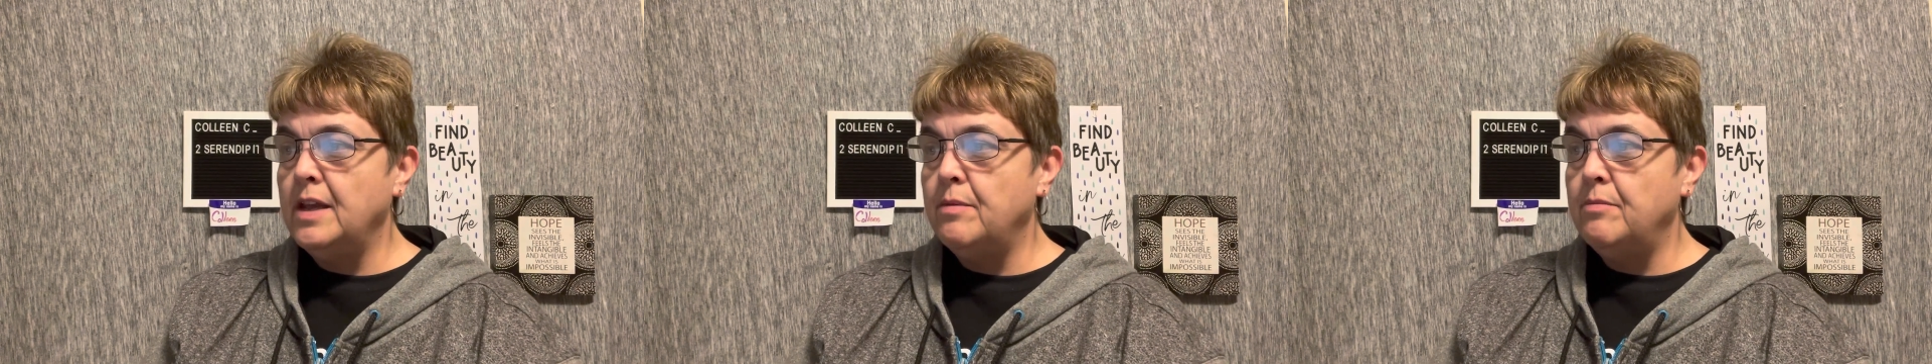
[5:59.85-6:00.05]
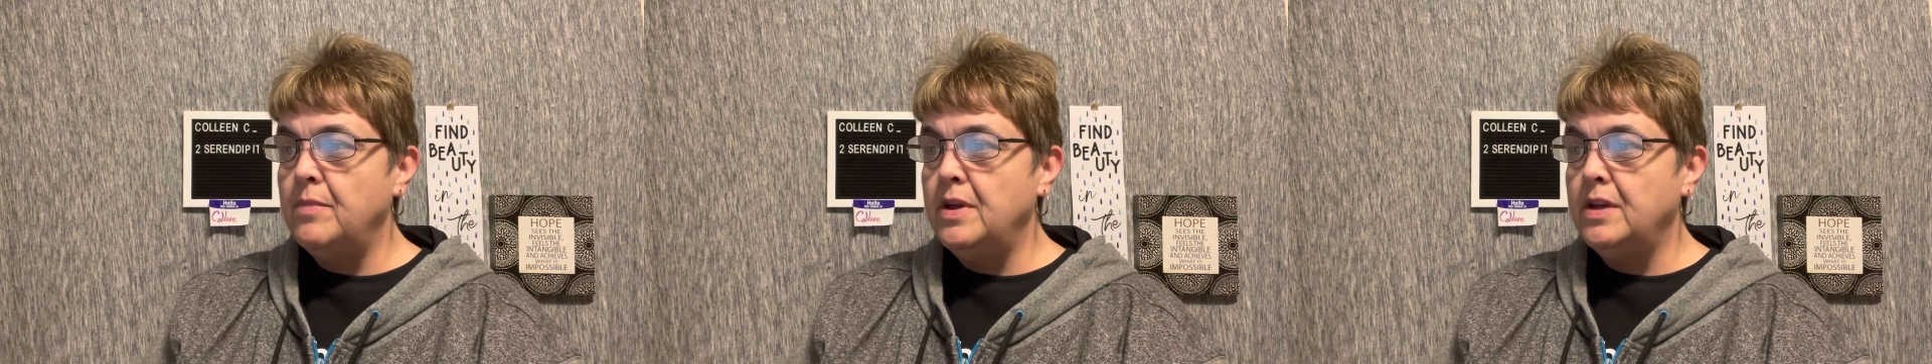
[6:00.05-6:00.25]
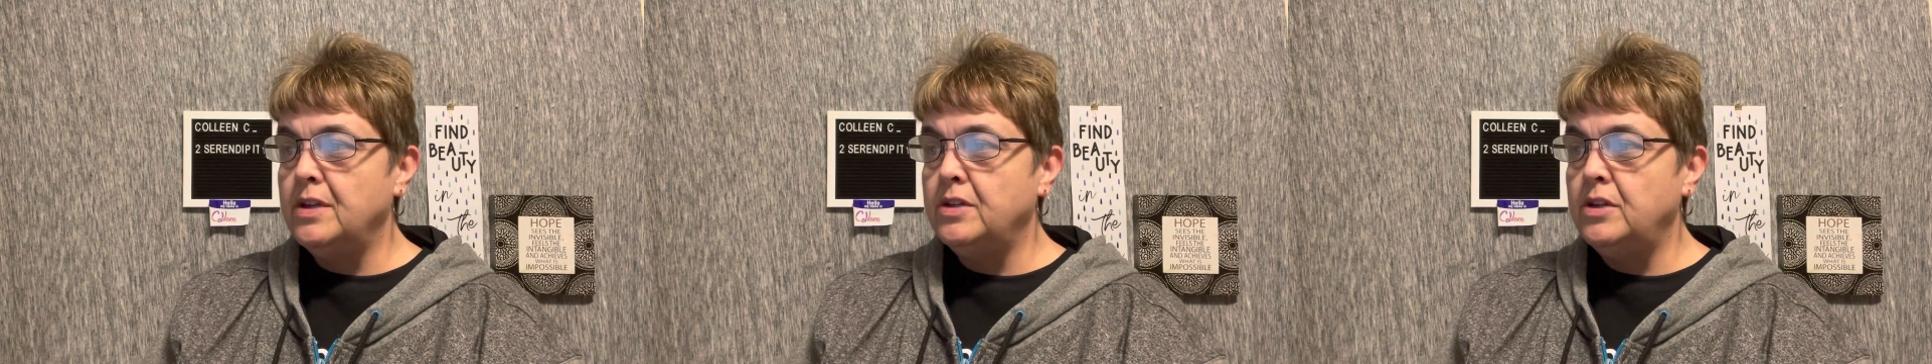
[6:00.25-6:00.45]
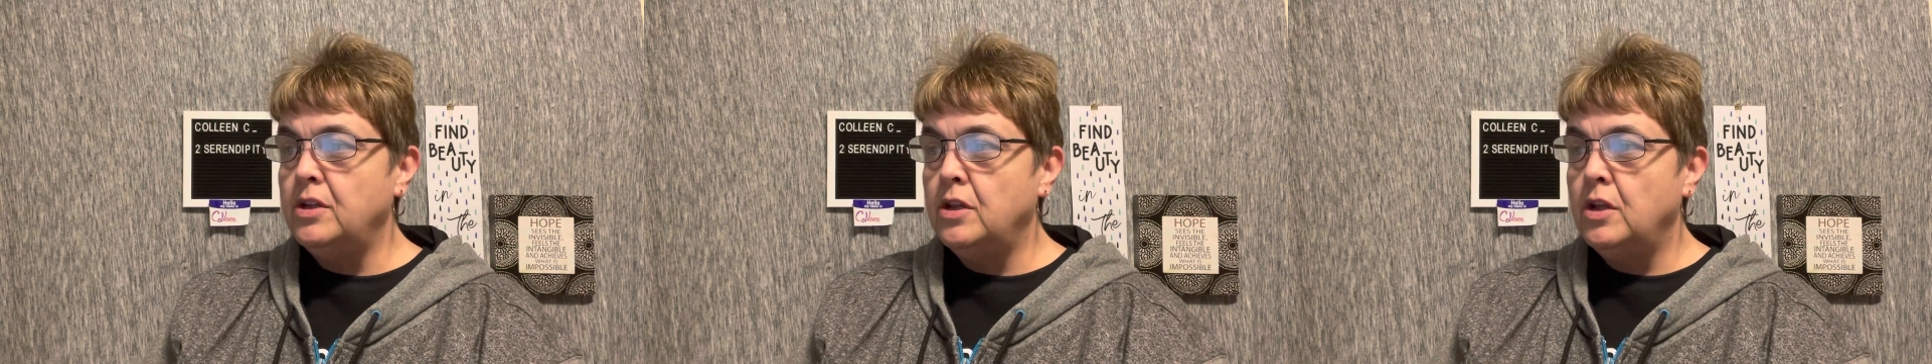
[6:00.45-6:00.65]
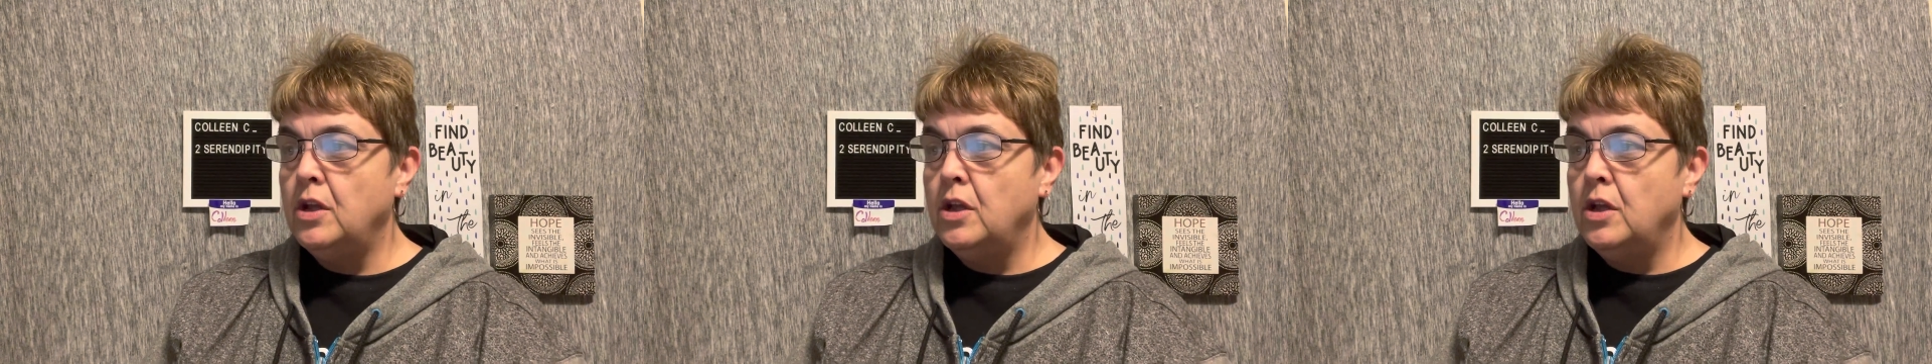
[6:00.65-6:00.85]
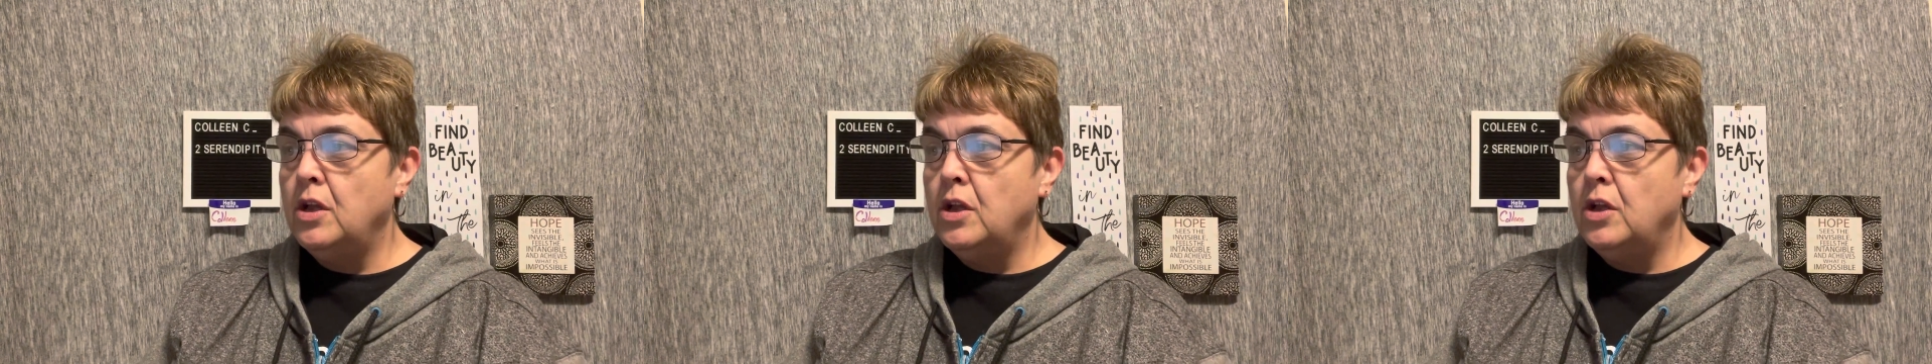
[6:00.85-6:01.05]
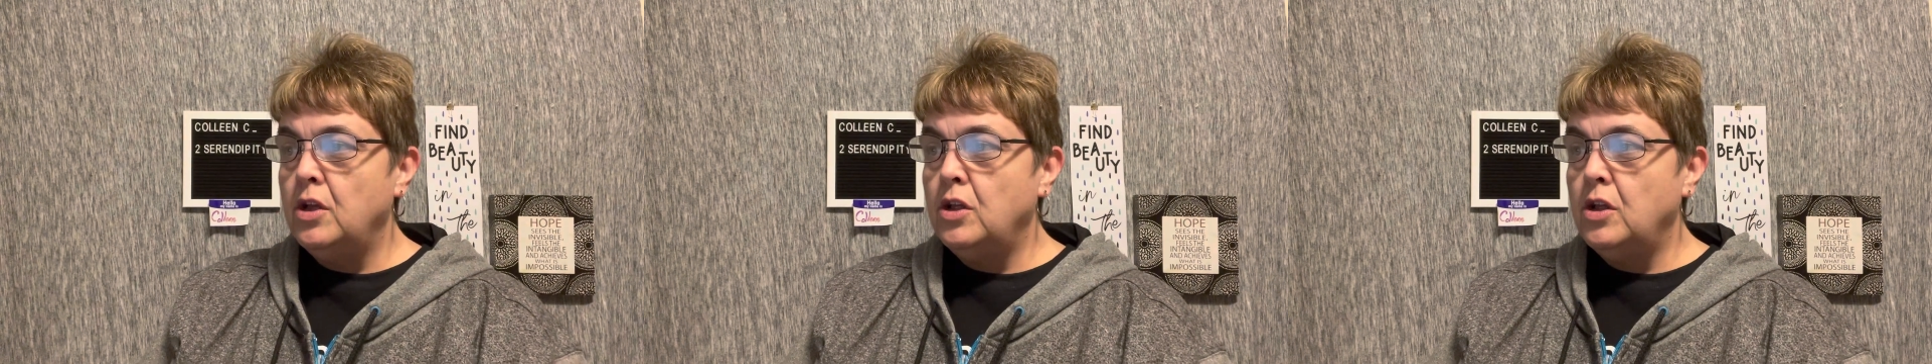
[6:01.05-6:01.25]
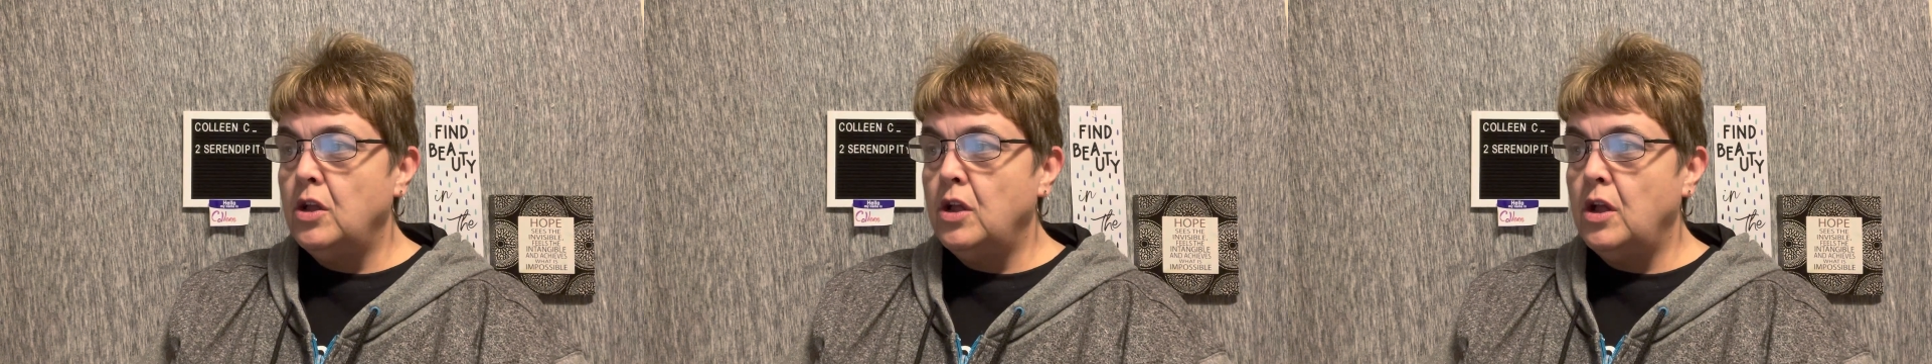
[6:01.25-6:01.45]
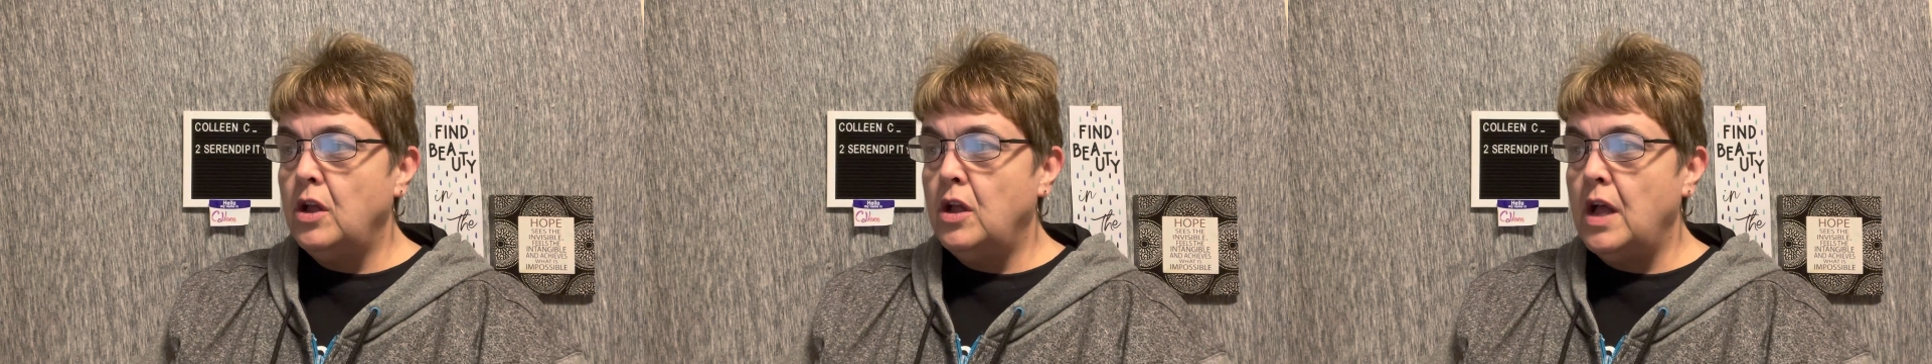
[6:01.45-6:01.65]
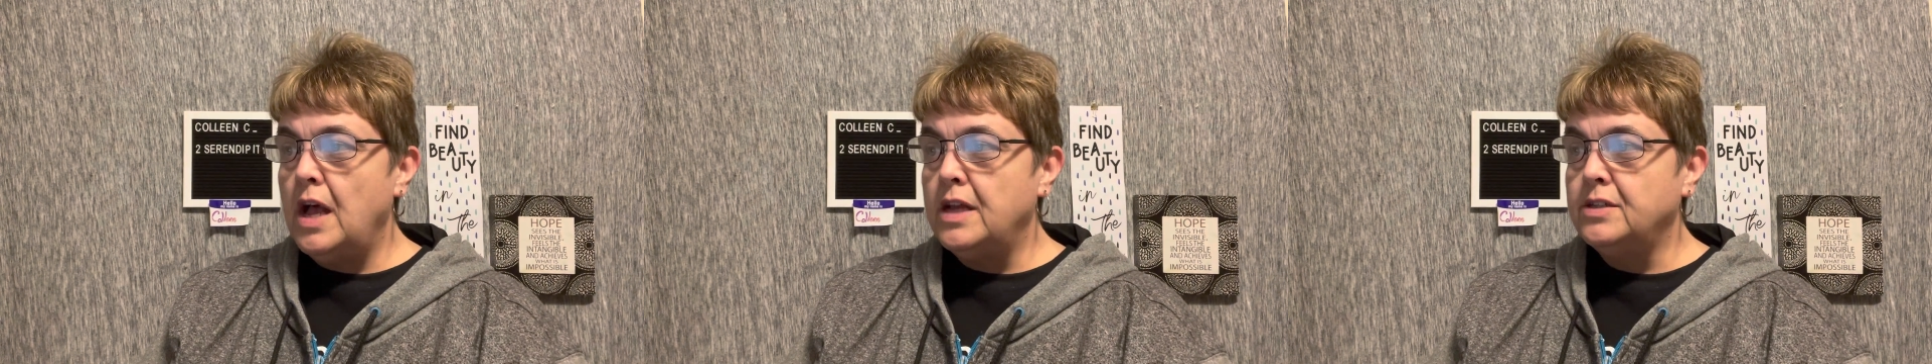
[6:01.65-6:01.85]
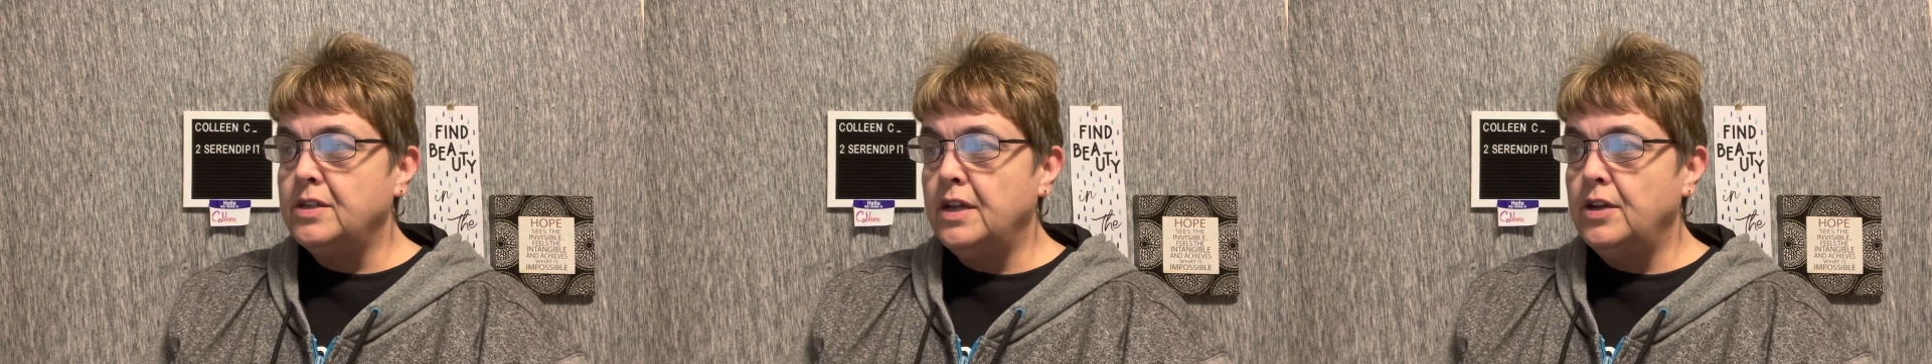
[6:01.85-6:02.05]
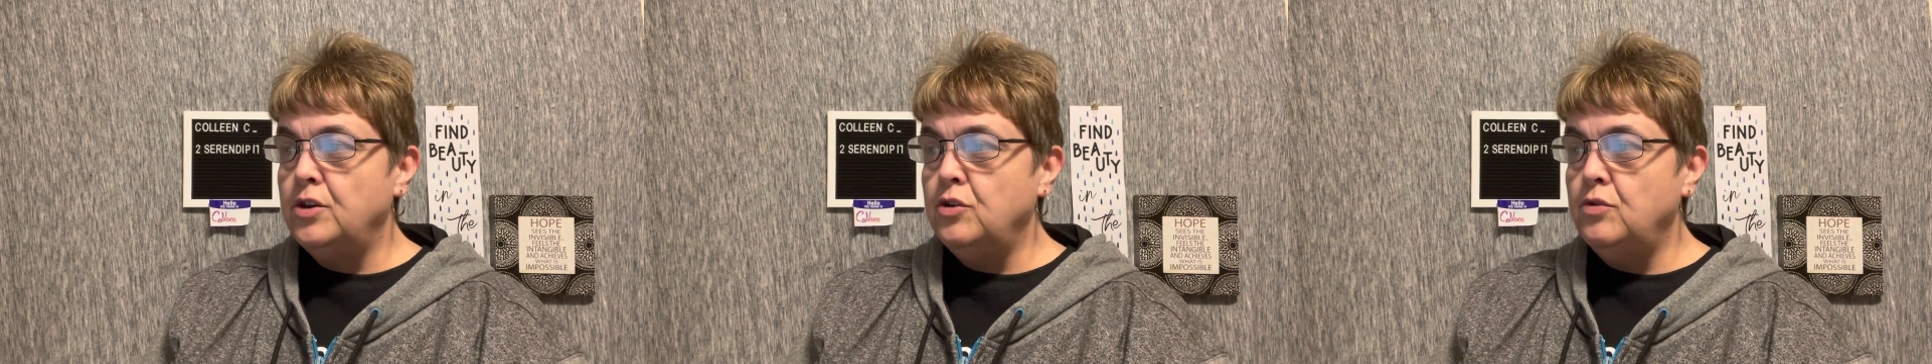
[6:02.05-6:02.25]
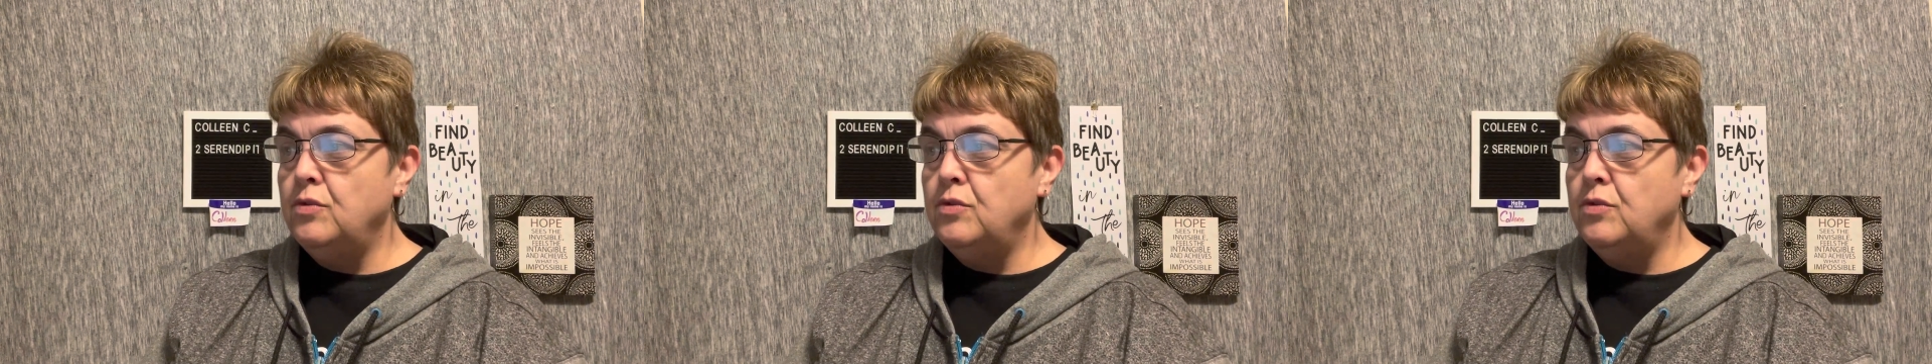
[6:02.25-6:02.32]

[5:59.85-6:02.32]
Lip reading: admitted as a new